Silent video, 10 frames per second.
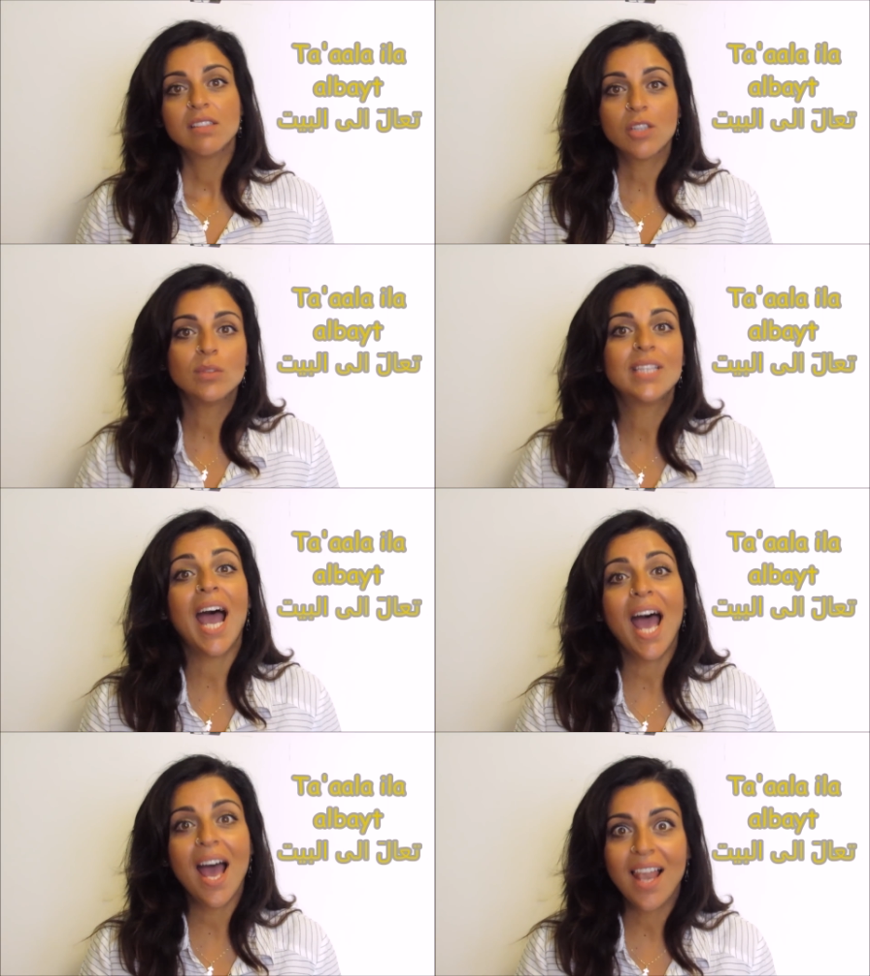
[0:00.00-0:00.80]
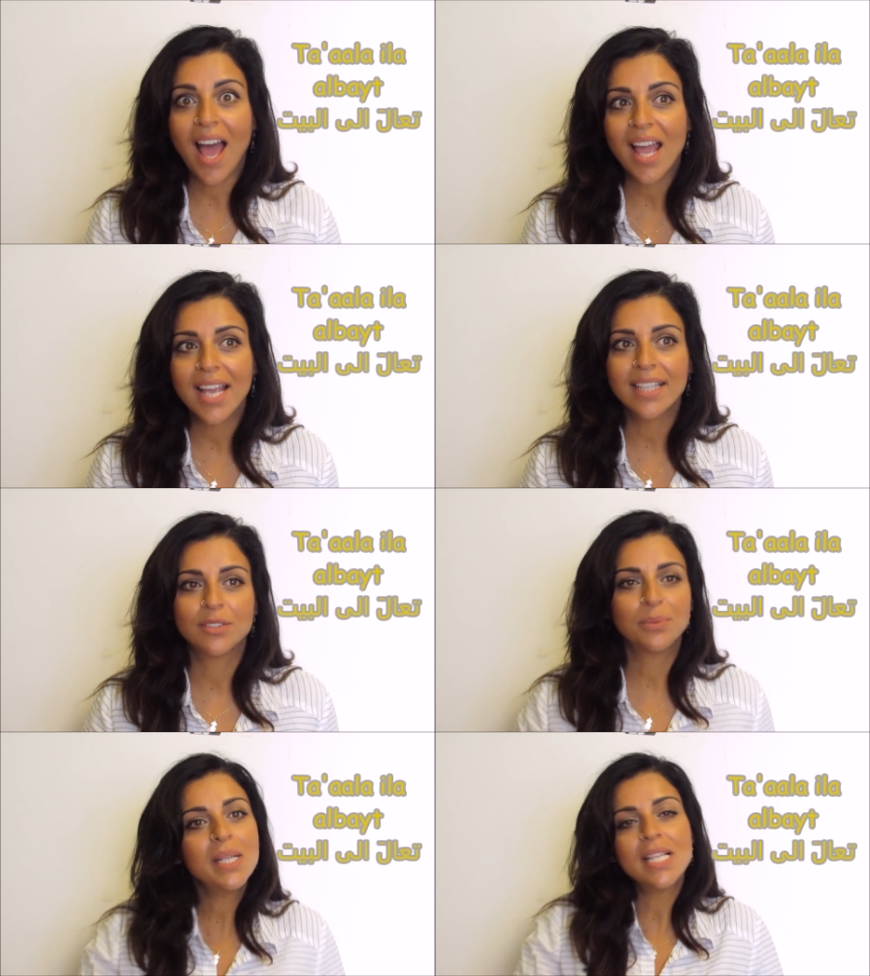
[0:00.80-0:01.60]
So ta'ala,
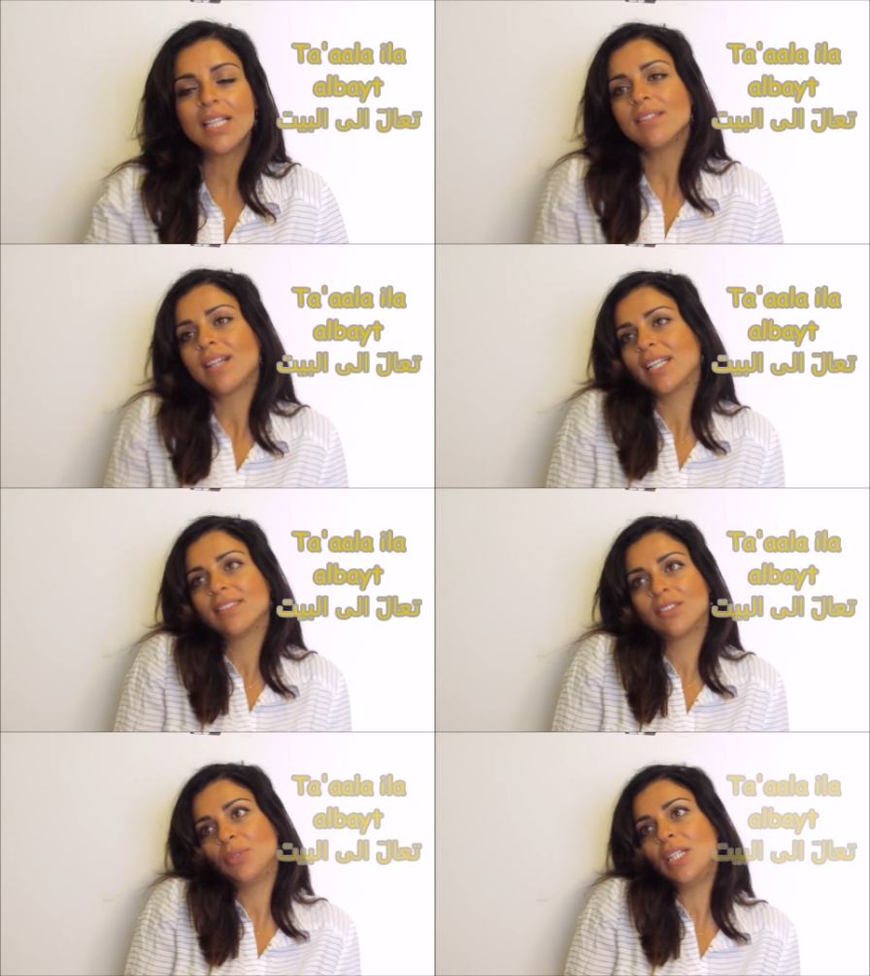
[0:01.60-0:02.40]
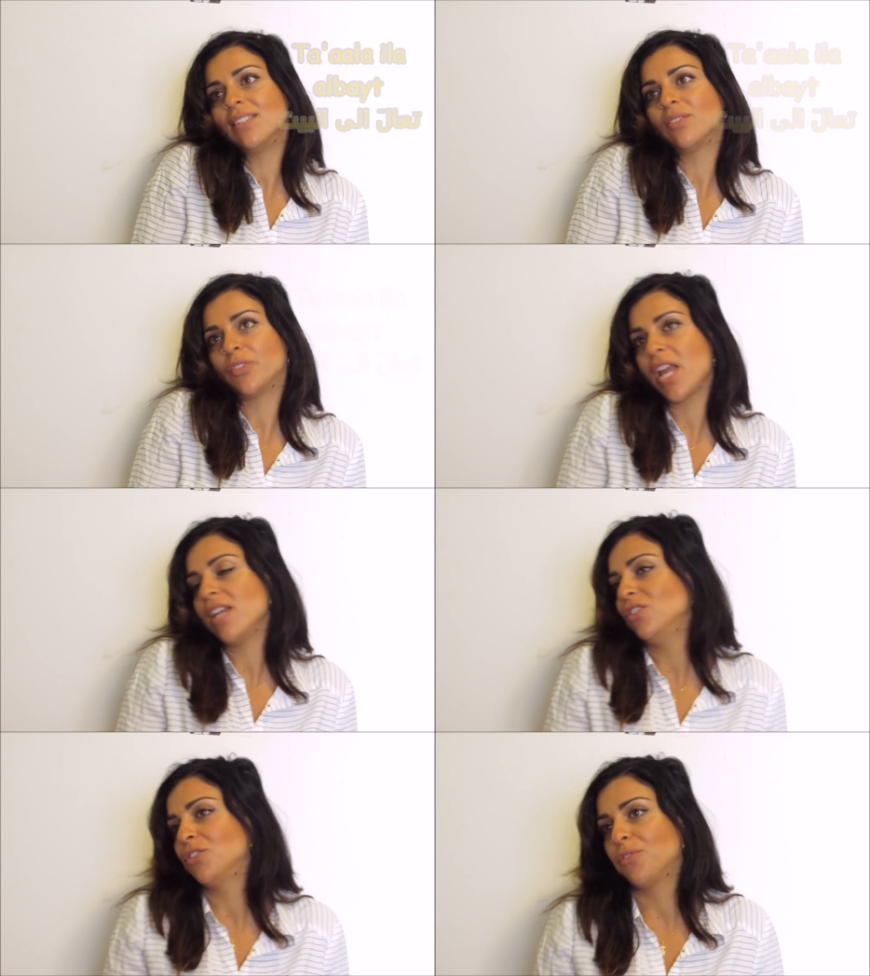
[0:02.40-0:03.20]
it's really
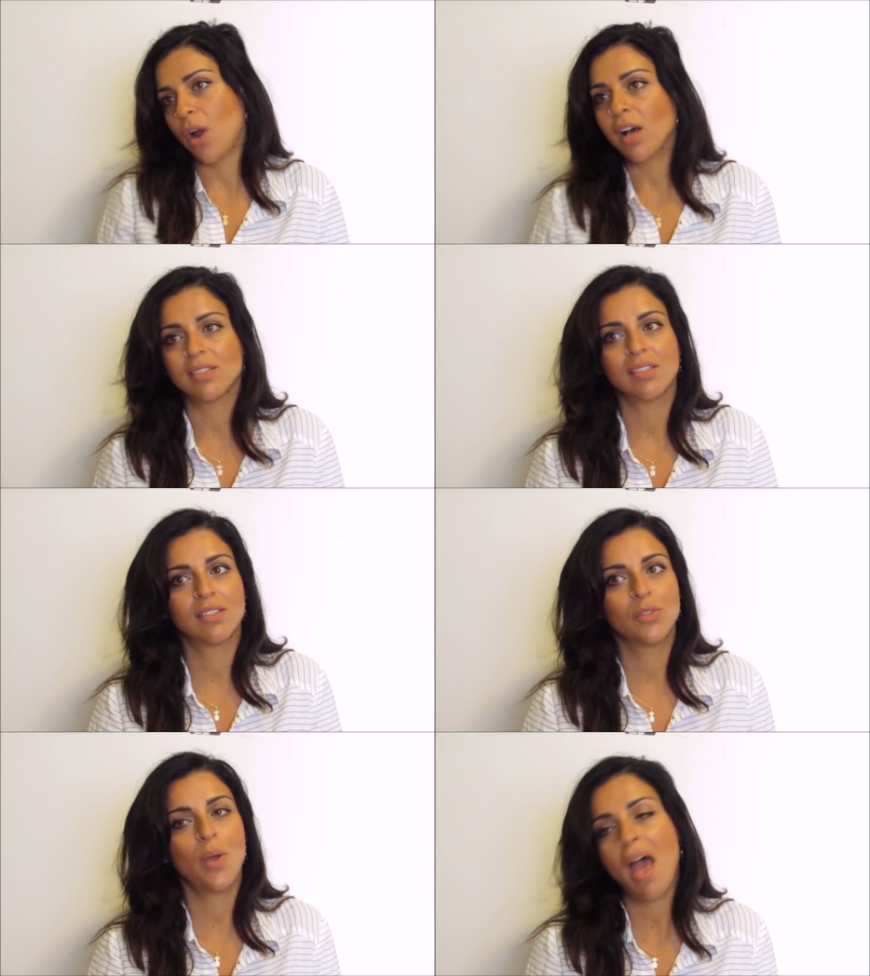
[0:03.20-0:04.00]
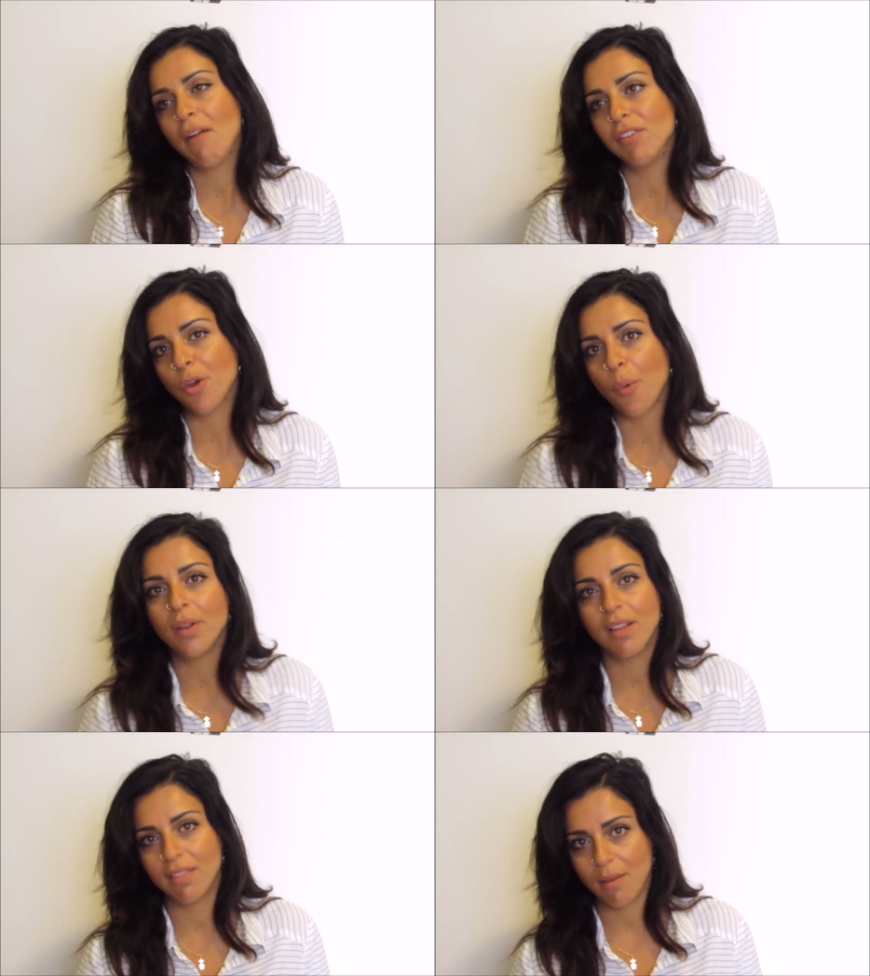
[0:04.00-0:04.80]
strange for us to have it
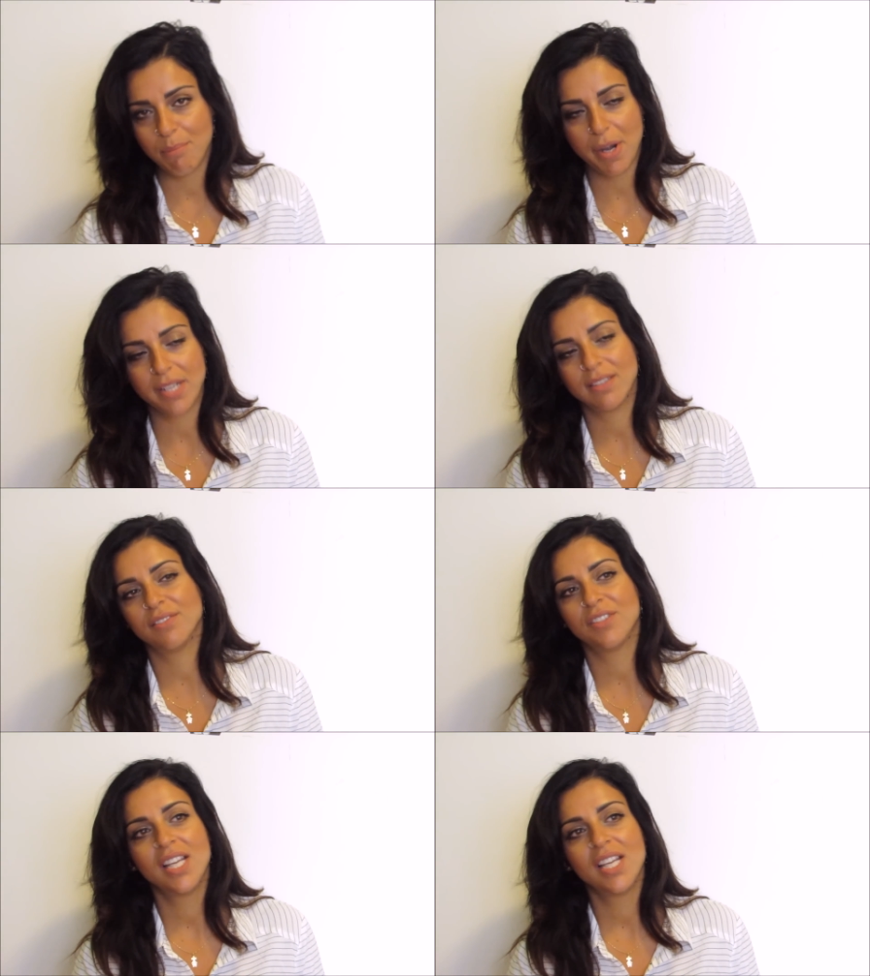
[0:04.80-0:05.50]
only in the imperative.